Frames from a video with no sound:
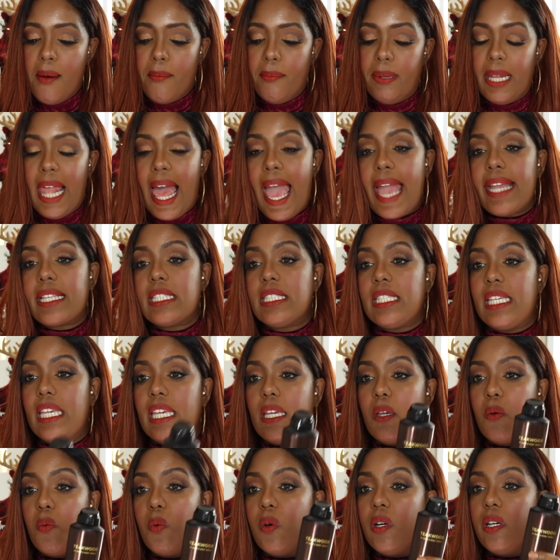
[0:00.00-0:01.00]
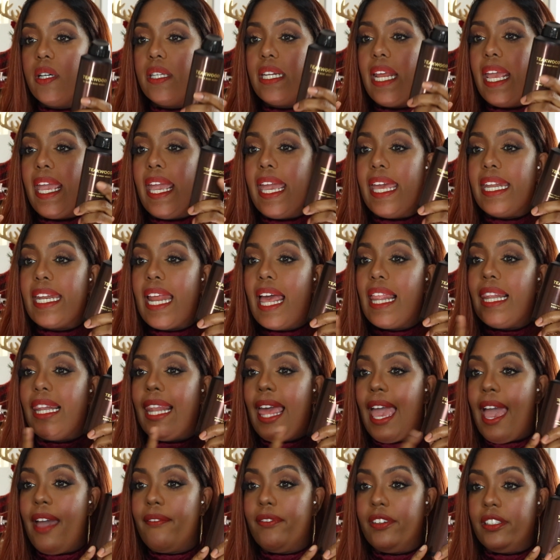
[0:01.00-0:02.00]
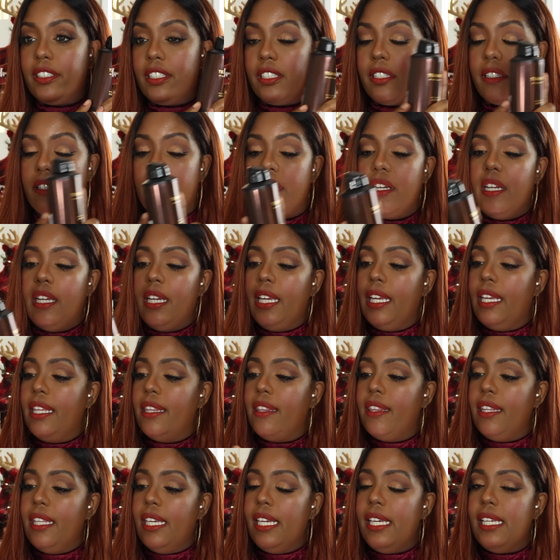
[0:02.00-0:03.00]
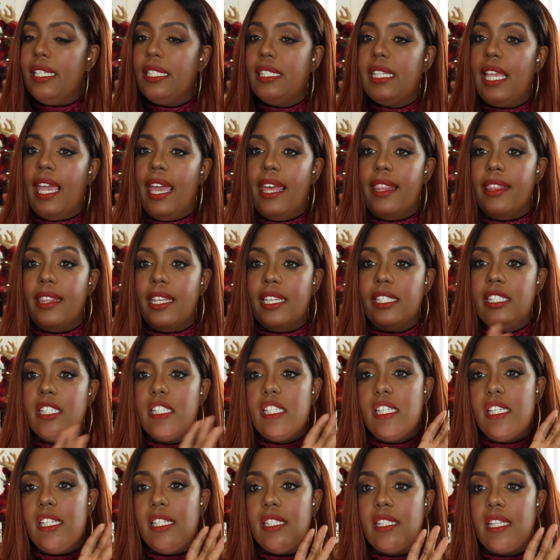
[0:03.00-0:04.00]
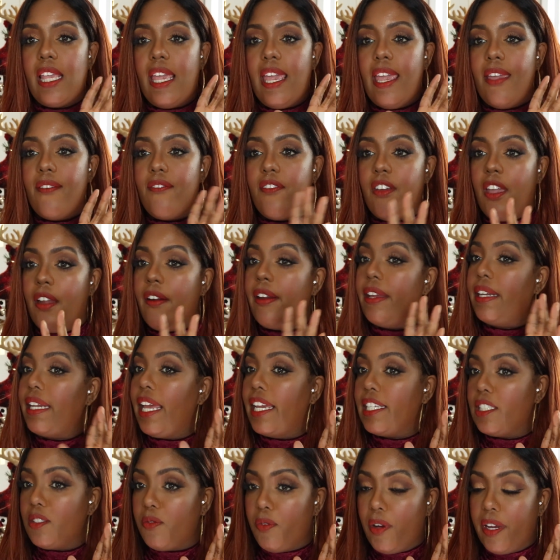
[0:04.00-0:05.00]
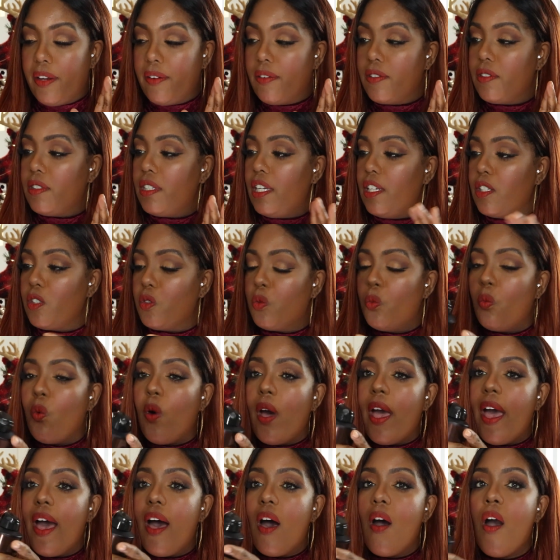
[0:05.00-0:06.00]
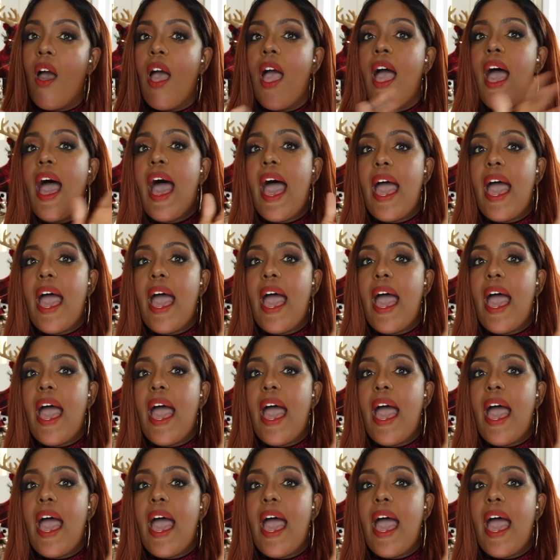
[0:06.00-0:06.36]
black teak wood, and lavender in this and this is a very nice fragrance as well.